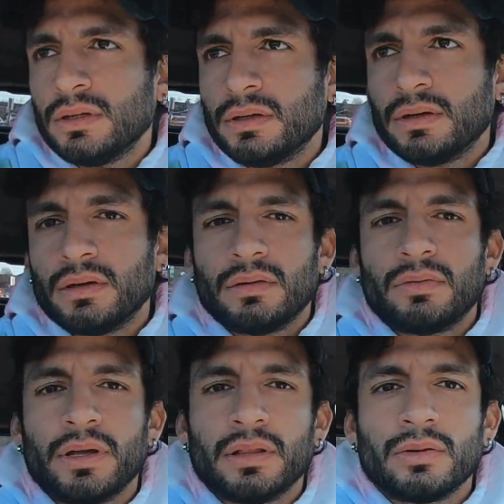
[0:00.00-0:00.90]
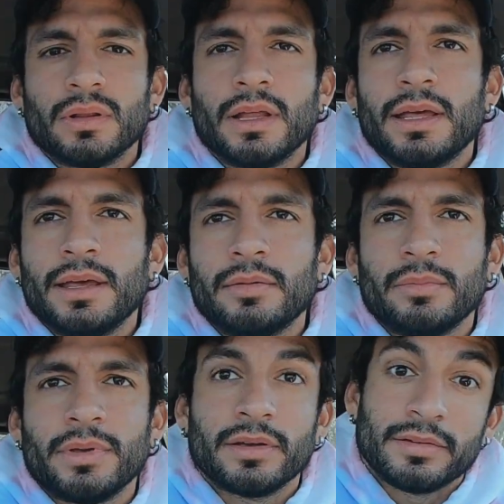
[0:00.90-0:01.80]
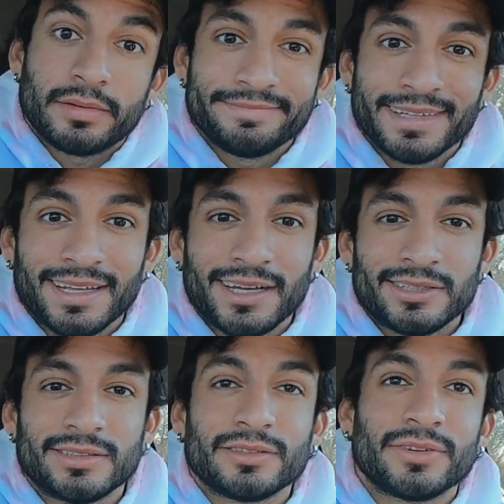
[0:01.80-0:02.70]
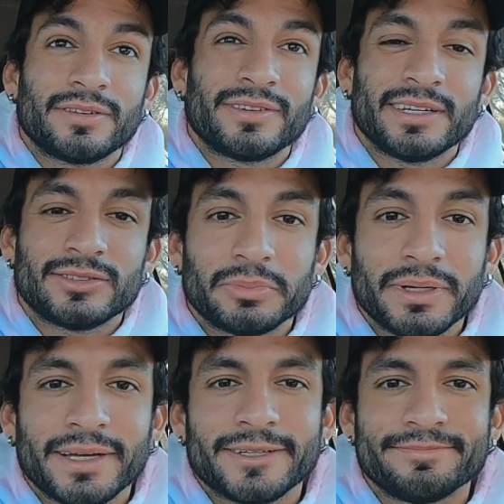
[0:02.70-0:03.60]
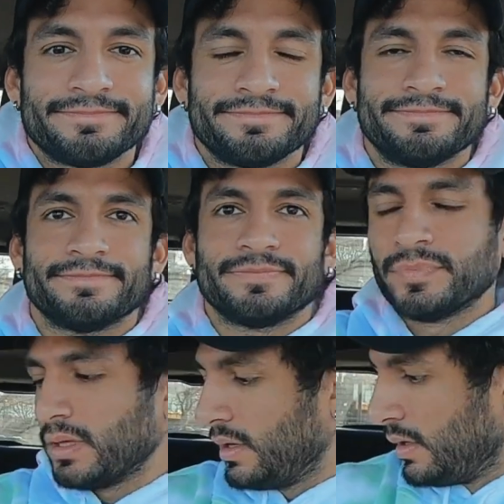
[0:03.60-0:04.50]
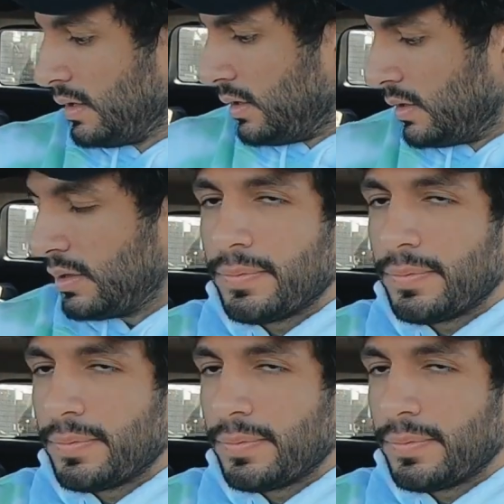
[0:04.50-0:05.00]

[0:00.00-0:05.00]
Uh, running a little late because Elijah took forever to answer back. Hmm.